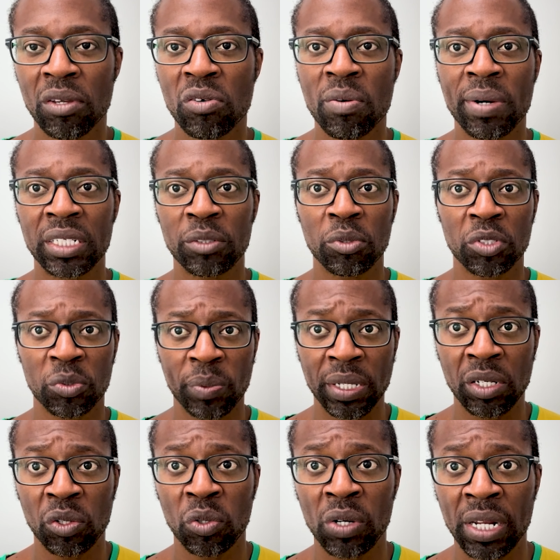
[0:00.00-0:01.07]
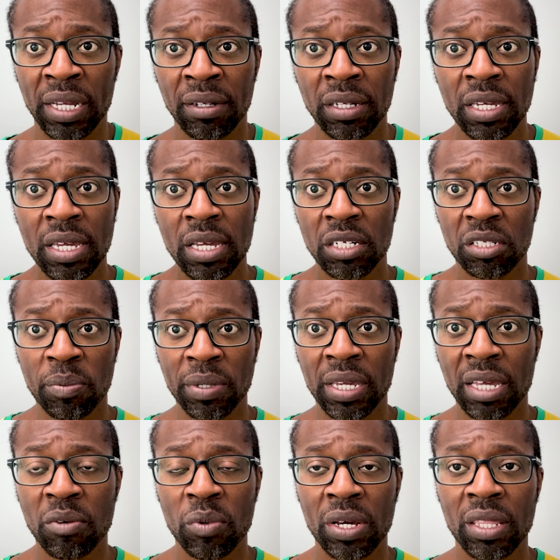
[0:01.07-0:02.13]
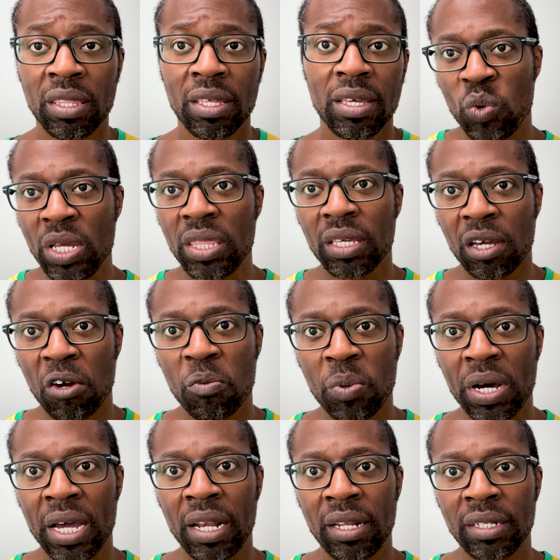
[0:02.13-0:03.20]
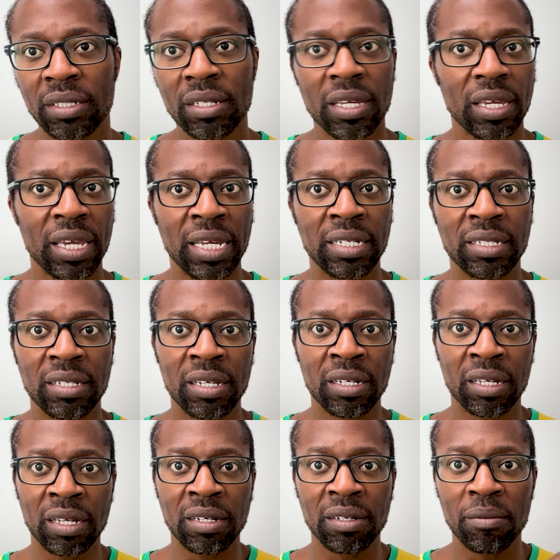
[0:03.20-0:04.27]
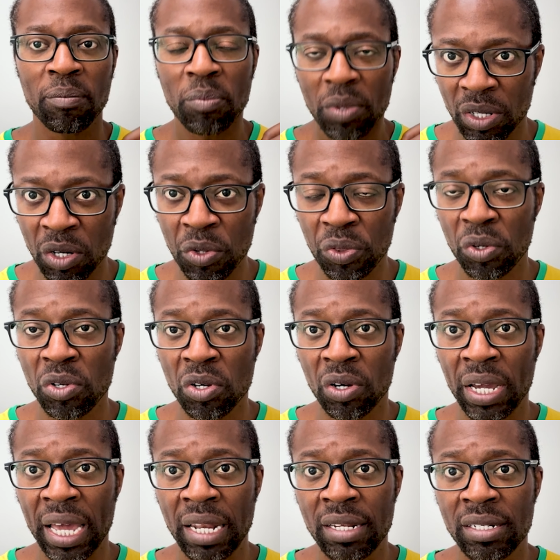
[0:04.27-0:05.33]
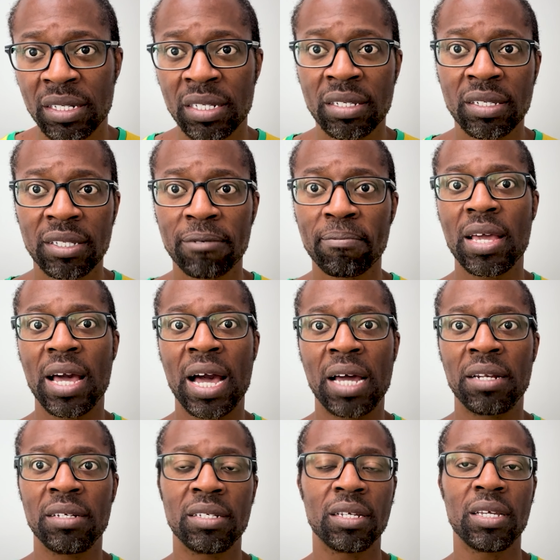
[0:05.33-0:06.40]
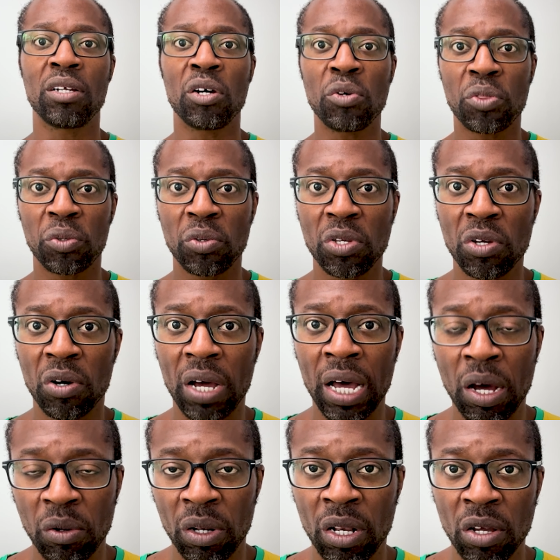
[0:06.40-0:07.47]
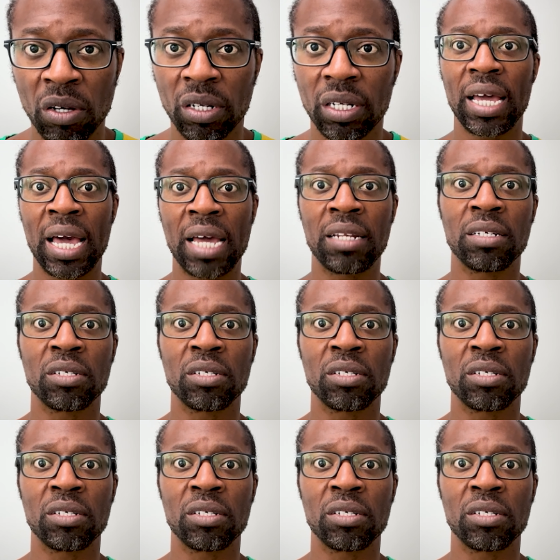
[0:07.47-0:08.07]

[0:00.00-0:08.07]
who am I supposed to be calling to begin with. With Copilot, it can go through your calendars and go through your Outlook and